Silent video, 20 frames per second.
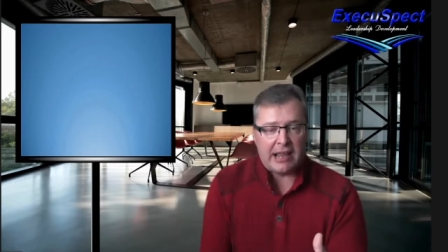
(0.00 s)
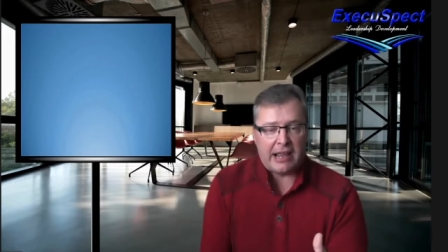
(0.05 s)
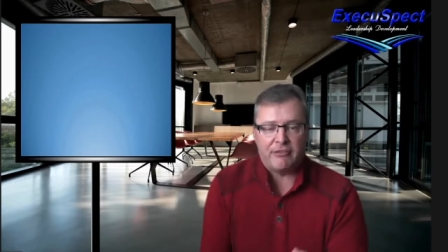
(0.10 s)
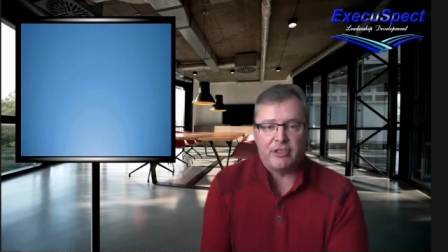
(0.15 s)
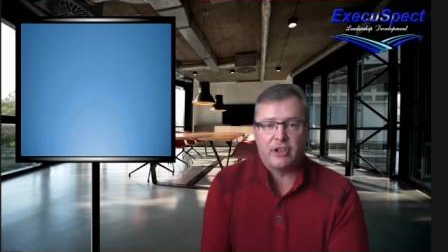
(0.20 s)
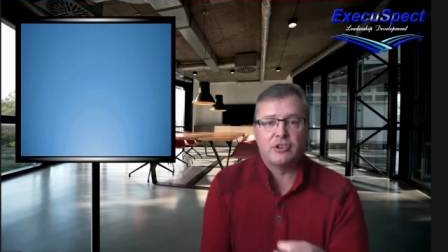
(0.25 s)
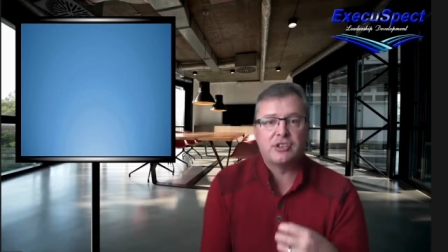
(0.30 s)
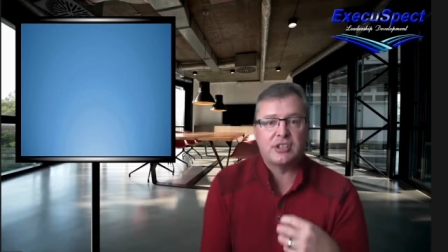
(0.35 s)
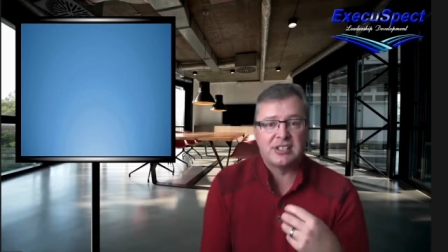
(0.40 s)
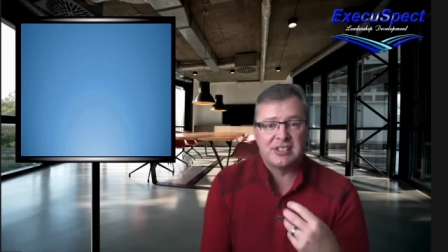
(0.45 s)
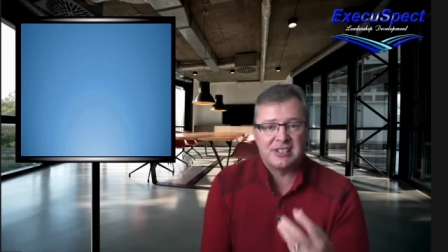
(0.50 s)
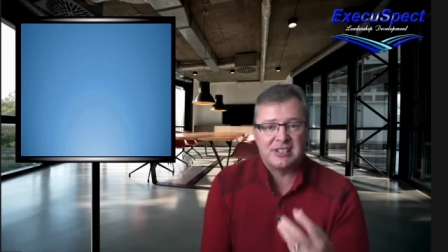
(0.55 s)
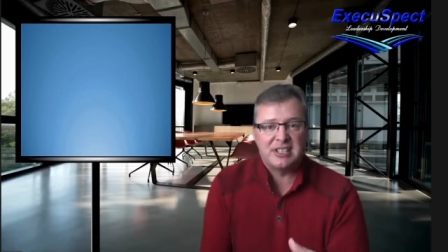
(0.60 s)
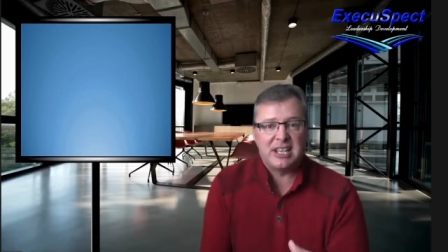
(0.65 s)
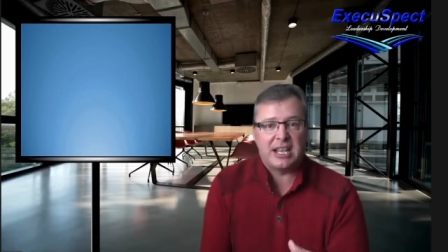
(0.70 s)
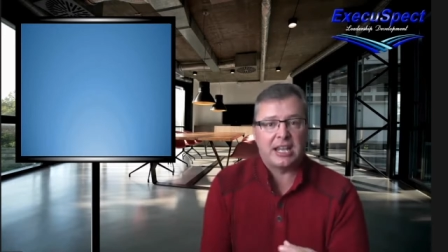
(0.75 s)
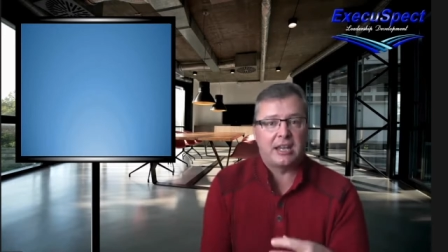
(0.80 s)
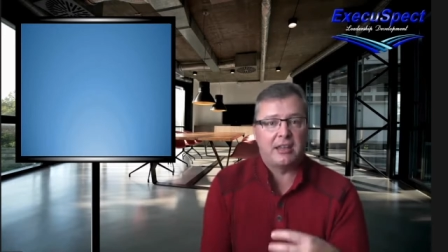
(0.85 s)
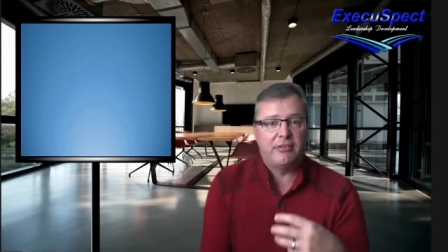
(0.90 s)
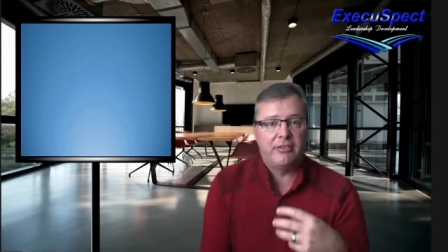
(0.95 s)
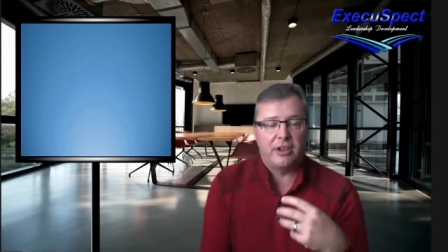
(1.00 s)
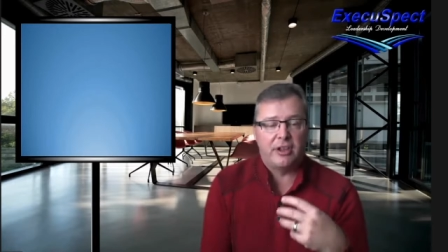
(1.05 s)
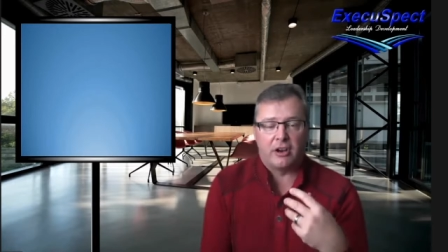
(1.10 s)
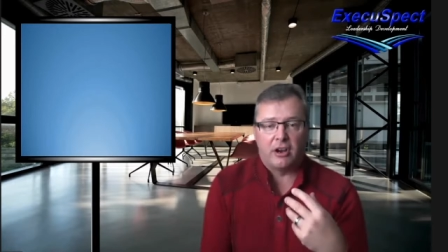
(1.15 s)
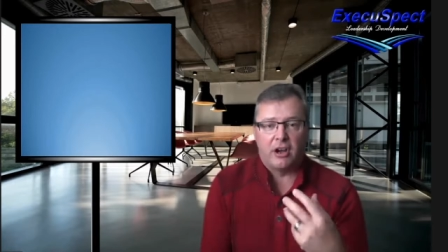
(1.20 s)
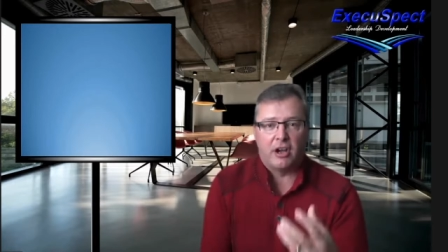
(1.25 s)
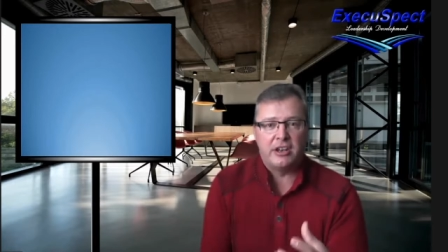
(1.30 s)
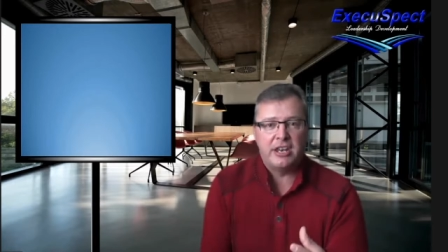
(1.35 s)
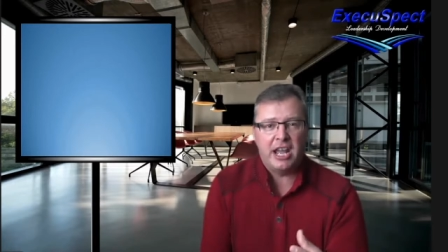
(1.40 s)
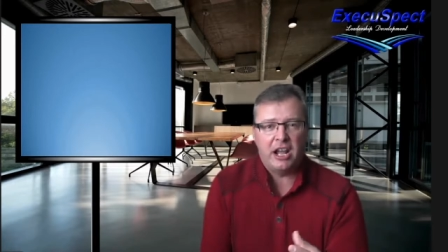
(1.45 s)
They're just sick and they're
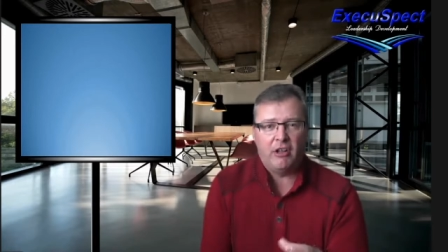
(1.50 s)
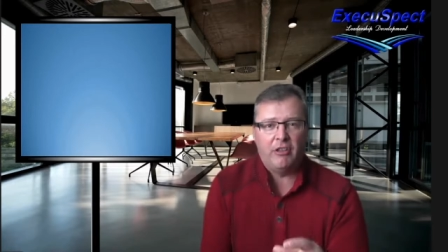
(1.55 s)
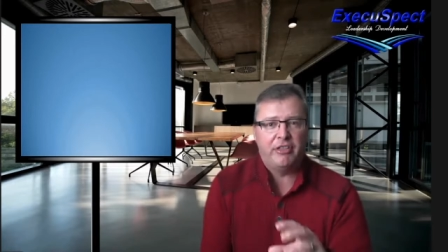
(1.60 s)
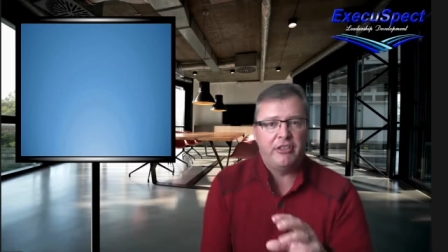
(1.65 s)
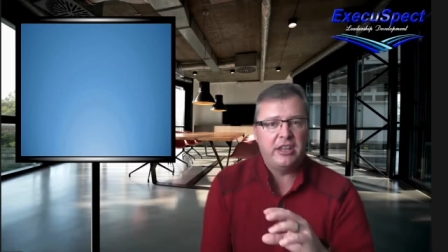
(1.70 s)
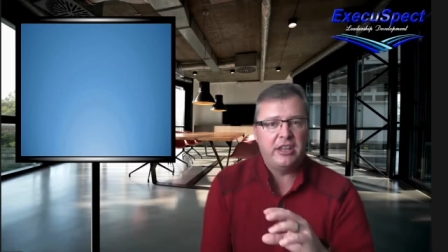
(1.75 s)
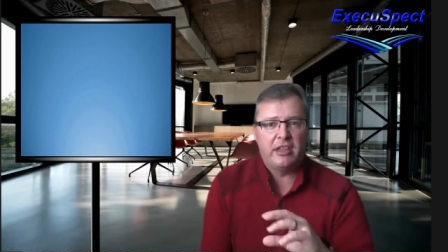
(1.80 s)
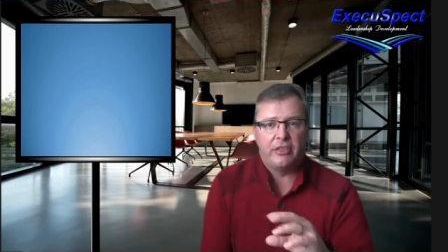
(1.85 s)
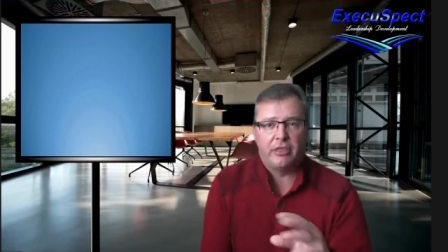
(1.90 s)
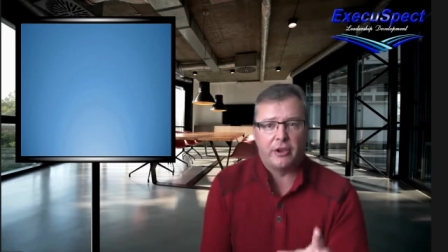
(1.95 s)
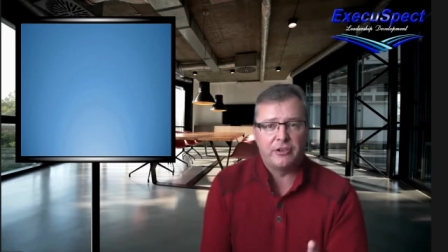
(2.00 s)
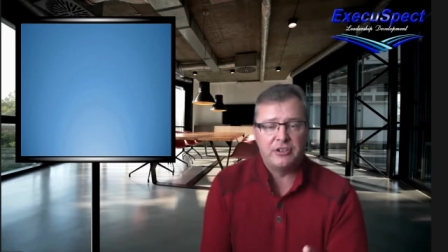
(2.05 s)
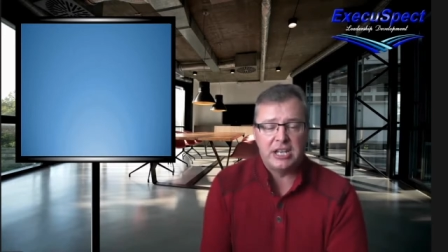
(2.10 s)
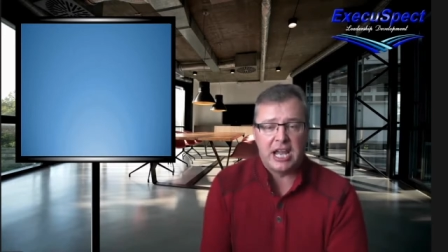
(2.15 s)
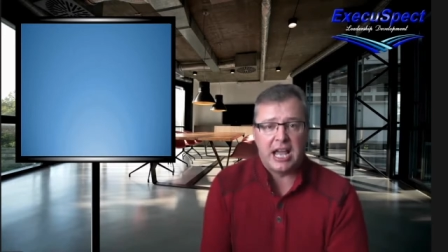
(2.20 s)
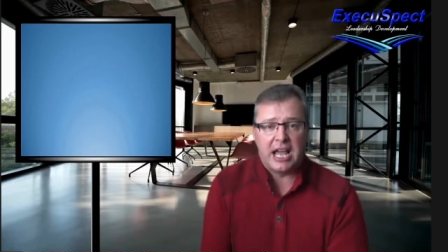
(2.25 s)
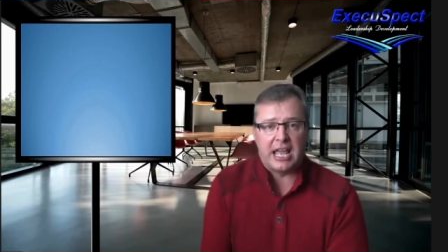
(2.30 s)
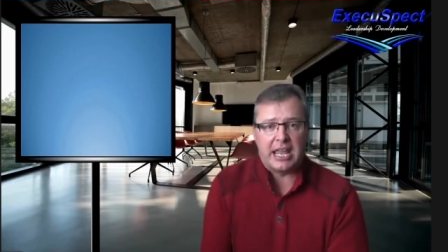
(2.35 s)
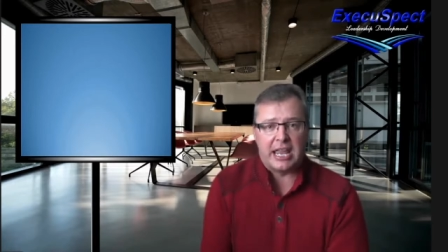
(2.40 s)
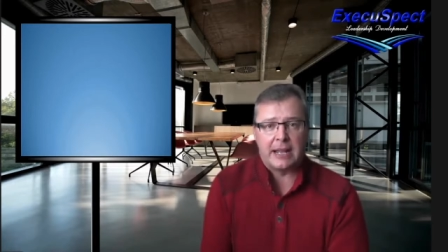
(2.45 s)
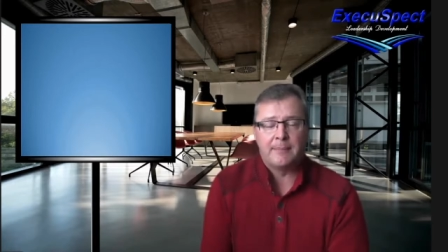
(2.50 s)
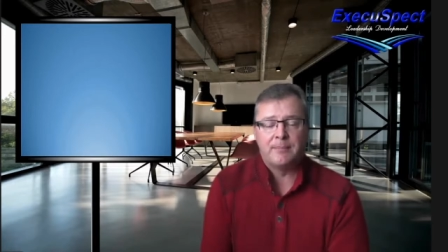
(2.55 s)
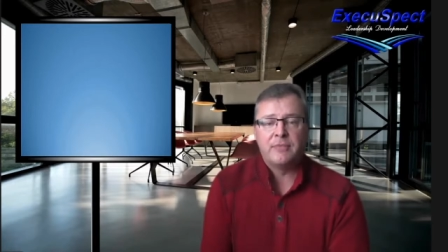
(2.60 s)
unhealthy and they're dying.